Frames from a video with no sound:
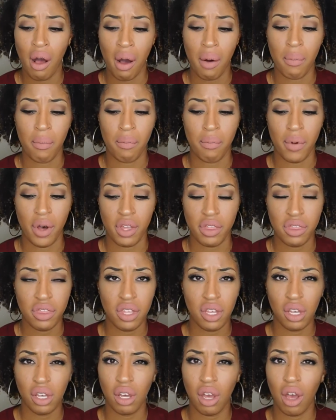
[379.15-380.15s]
a month
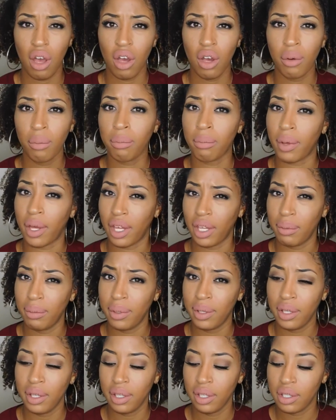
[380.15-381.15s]
ago,
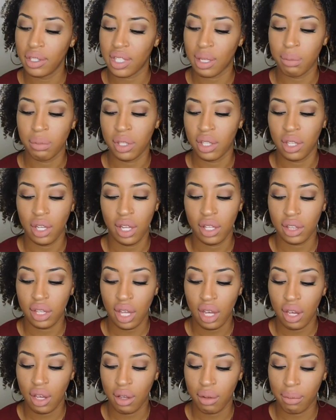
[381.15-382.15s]
maybe, something like
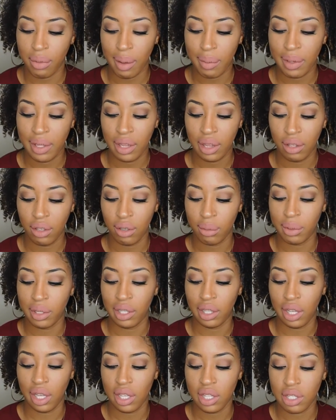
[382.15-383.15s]
that, maybe a little bit
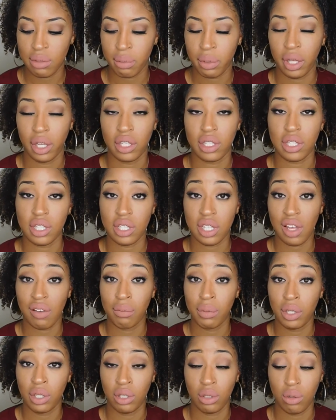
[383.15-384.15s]
less, but since I've
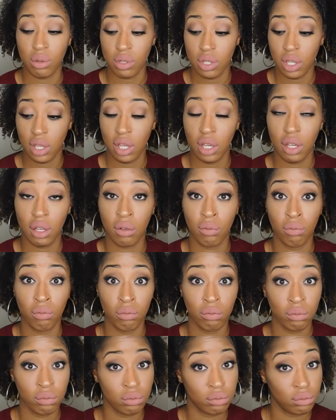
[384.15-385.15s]
been using it,
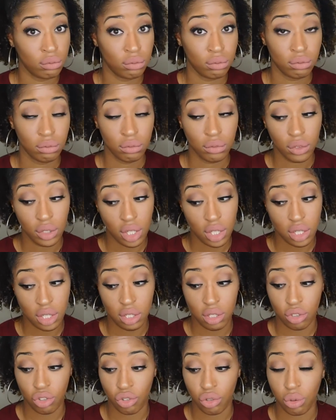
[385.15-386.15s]
this is
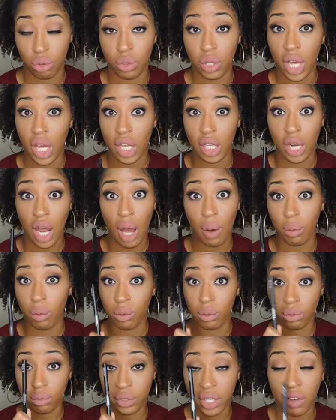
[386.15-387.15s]
the truth, and I
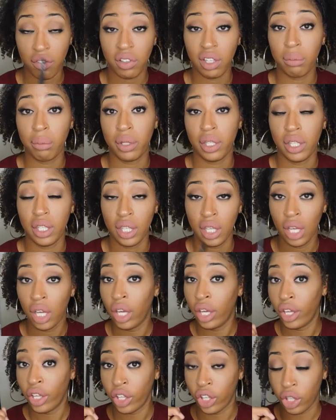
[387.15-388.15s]
will definitely be
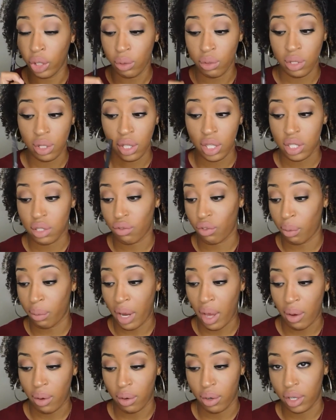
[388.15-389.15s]
using this from
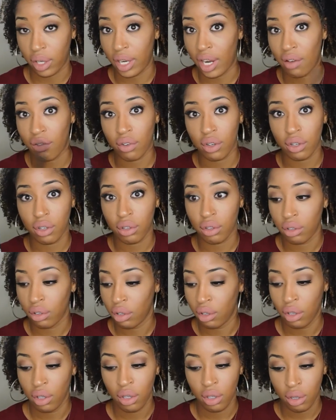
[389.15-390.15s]
now on. Never
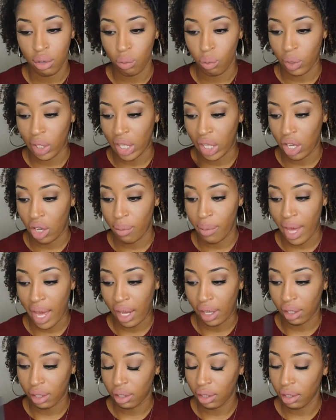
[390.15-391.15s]
will I go
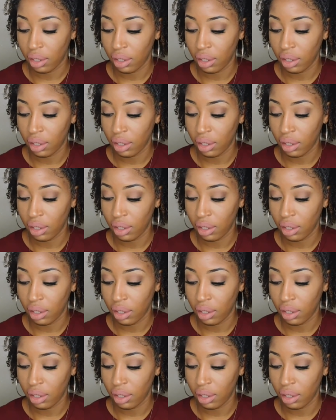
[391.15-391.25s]
back.